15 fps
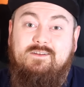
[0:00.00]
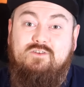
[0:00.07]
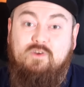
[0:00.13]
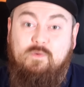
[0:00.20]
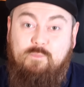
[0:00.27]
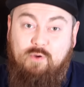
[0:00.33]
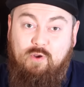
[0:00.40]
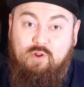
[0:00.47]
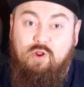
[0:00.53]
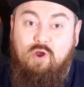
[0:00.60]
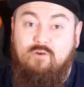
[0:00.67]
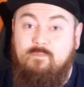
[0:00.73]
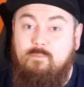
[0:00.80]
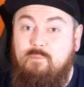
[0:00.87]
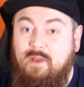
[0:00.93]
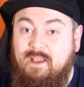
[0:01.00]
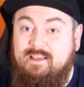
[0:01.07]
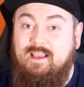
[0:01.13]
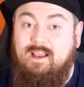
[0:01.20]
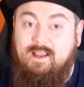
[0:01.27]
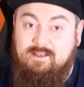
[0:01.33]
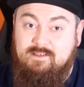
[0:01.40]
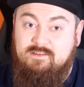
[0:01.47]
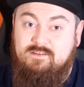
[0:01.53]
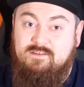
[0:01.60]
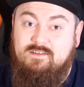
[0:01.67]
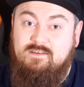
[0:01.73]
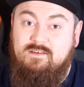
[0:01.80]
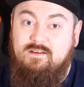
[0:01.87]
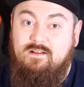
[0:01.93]
to pull off big
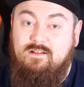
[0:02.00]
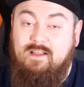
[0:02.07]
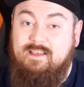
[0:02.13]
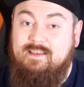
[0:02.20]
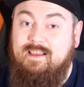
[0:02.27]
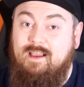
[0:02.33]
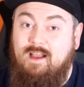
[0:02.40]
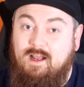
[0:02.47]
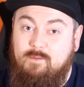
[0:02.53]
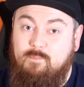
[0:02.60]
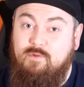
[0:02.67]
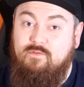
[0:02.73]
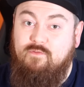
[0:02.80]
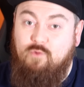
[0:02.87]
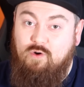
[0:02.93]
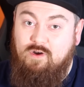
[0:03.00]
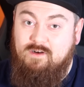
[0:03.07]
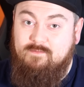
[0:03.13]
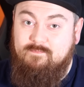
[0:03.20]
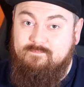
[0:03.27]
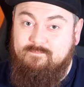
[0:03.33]
heists like he had before.